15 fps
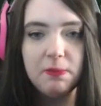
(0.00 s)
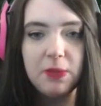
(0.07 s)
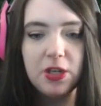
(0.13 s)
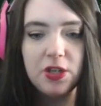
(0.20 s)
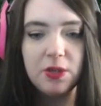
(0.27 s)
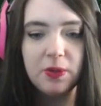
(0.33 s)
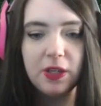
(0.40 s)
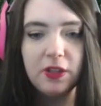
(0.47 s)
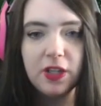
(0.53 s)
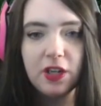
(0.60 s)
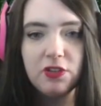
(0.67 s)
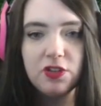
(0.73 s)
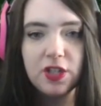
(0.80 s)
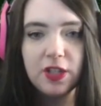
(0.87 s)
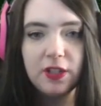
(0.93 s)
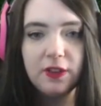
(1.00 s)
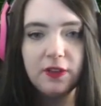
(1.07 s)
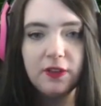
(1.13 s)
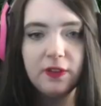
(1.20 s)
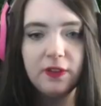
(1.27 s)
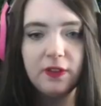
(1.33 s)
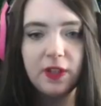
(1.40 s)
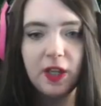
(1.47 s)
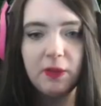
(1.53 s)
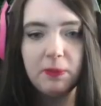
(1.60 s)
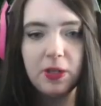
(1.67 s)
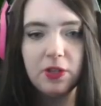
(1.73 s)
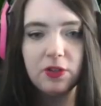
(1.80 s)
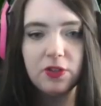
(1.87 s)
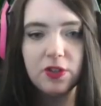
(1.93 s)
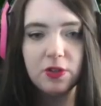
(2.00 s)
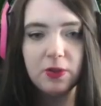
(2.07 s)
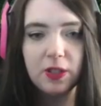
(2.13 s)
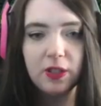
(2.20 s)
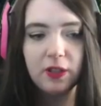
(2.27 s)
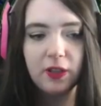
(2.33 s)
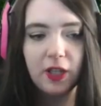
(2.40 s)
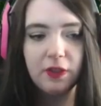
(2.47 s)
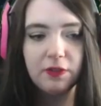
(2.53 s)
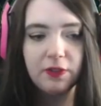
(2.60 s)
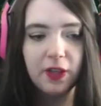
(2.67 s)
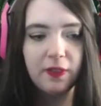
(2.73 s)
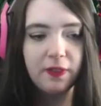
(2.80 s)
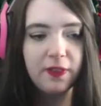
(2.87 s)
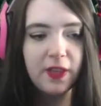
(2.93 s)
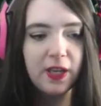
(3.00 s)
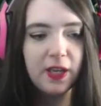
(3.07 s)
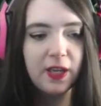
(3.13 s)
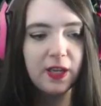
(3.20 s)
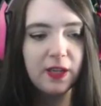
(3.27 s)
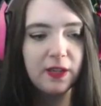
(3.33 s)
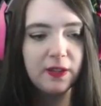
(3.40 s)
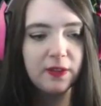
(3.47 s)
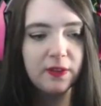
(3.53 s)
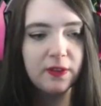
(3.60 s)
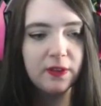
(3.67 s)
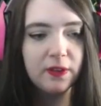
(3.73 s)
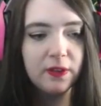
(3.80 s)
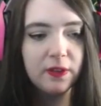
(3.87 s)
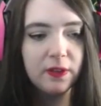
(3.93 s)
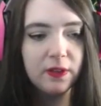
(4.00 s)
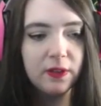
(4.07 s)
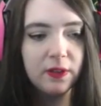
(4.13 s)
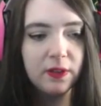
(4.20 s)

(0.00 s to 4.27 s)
me doing dungeons and me just doing like fun things.